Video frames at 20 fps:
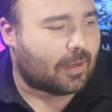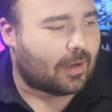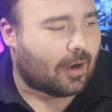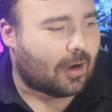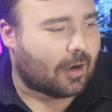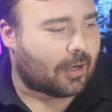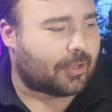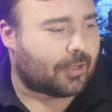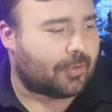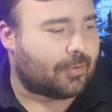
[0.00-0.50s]

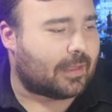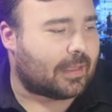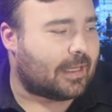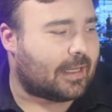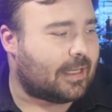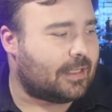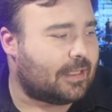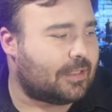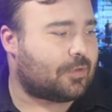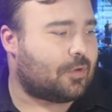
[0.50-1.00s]
arguing that
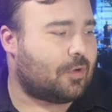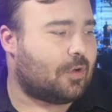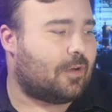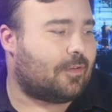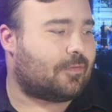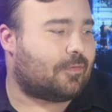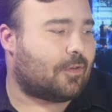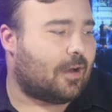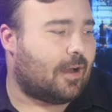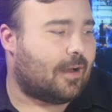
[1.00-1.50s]
his call
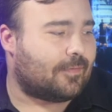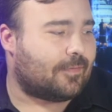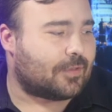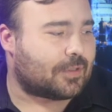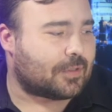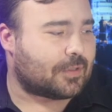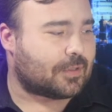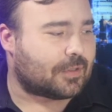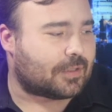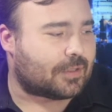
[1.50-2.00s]
for
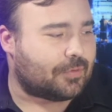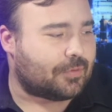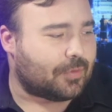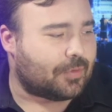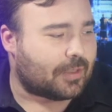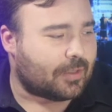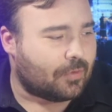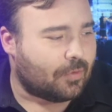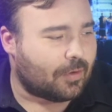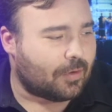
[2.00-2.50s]
officers to
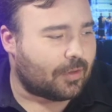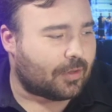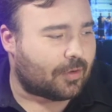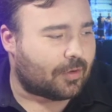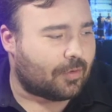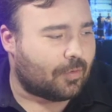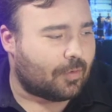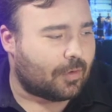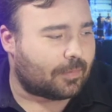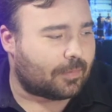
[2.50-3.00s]
ignore the
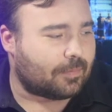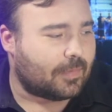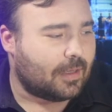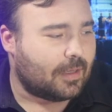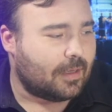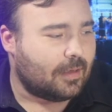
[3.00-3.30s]
court